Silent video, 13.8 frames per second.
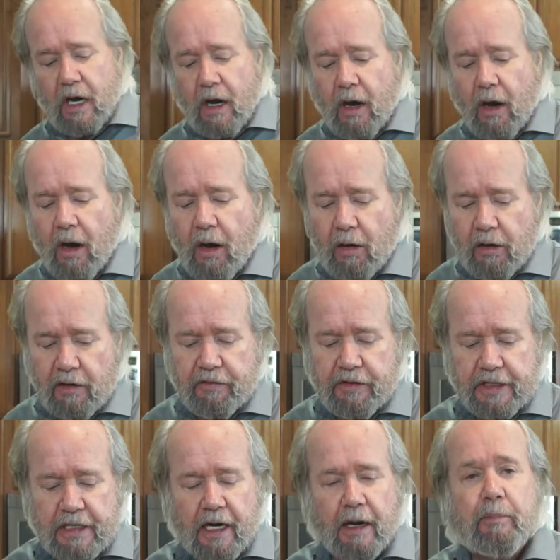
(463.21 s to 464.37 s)
all of
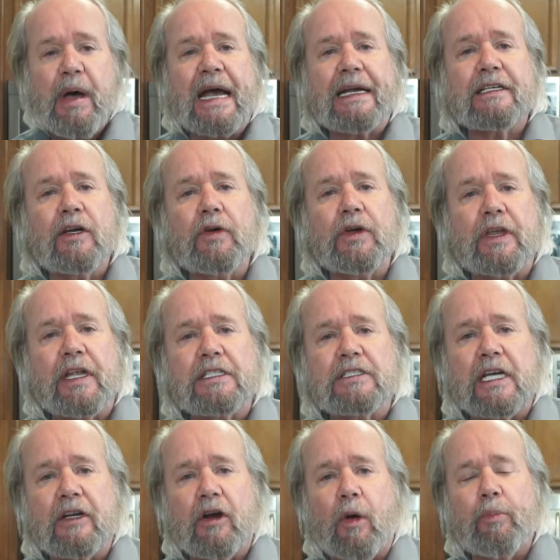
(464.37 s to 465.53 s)
the bacteria that's
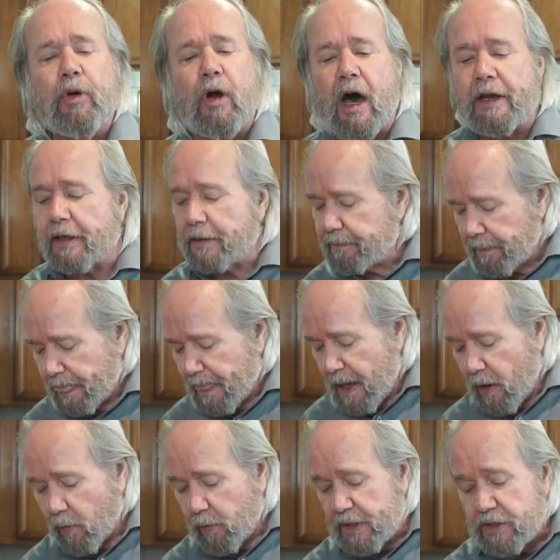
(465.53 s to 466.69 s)
in our product.
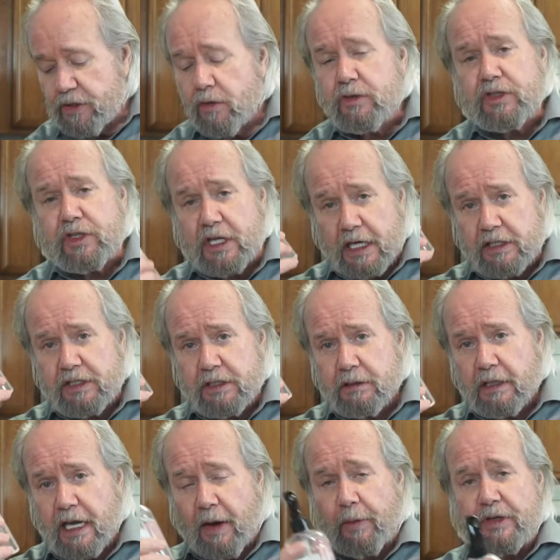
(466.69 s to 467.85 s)
We use
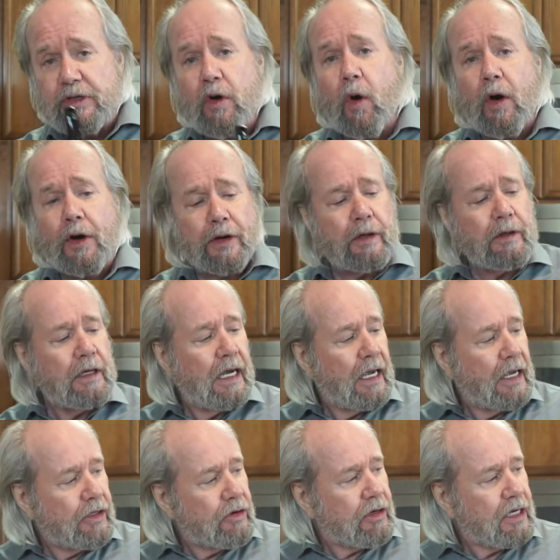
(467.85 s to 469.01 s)
this, and when you order,
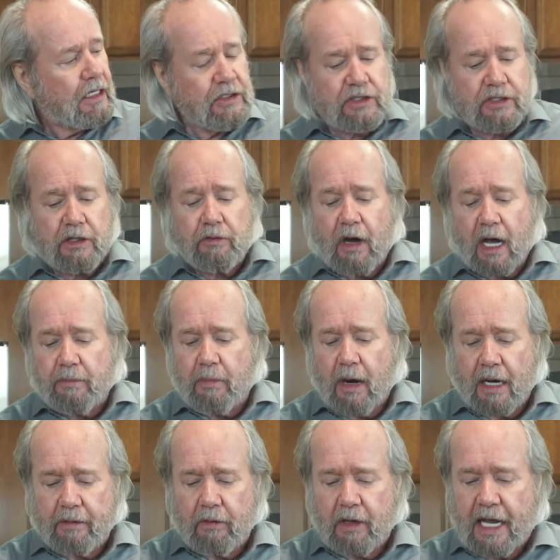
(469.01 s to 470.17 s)
you'll get a Steron
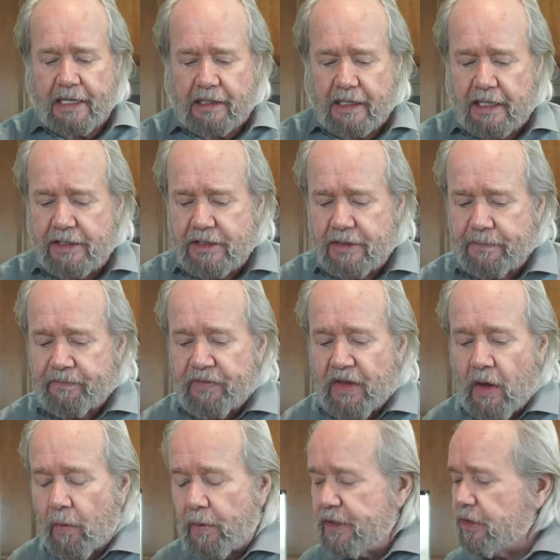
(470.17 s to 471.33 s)
bottle like this.
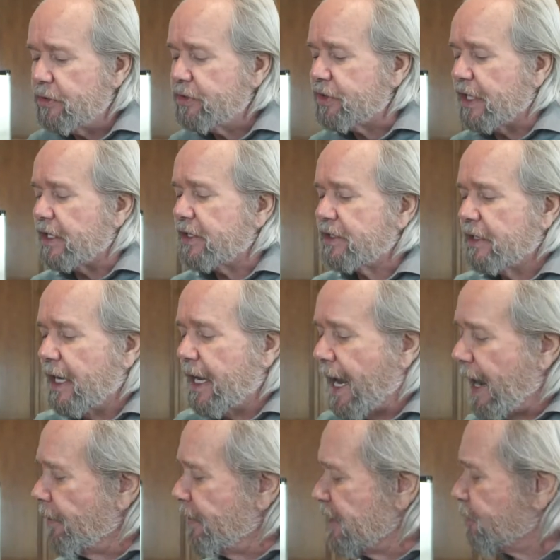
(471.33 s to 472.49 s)
We use this,
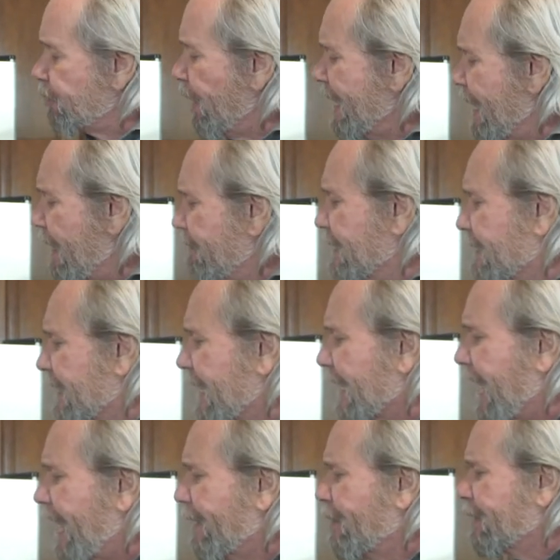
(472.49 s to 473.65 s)
and we spray everything.
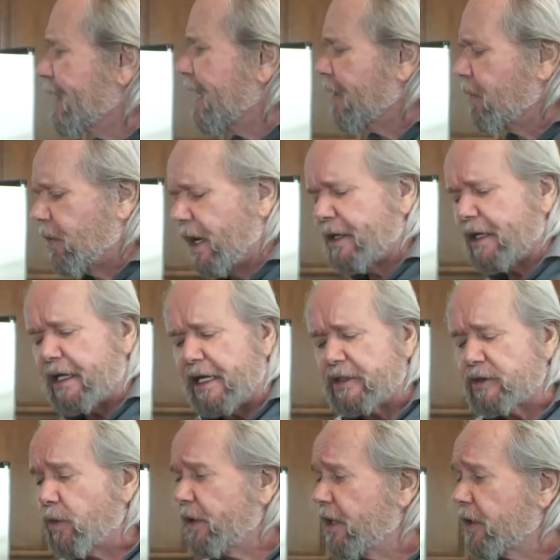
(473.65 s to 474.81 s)
I don't care what it is.
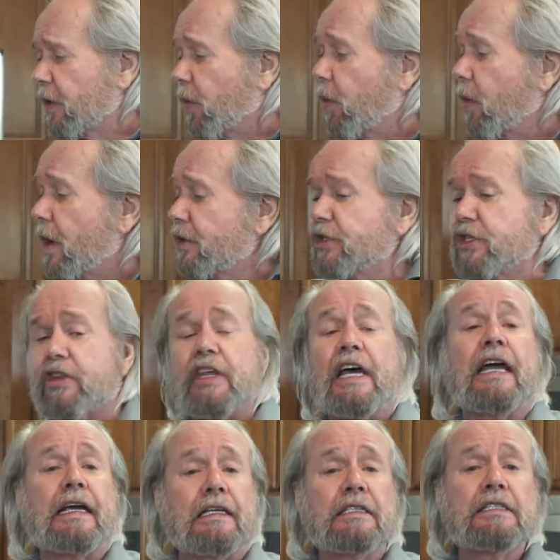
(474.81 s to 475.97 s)
One of the worst
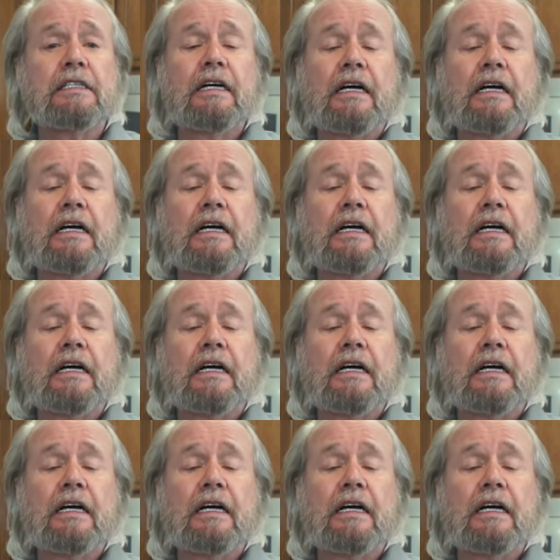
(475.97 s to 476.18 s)
things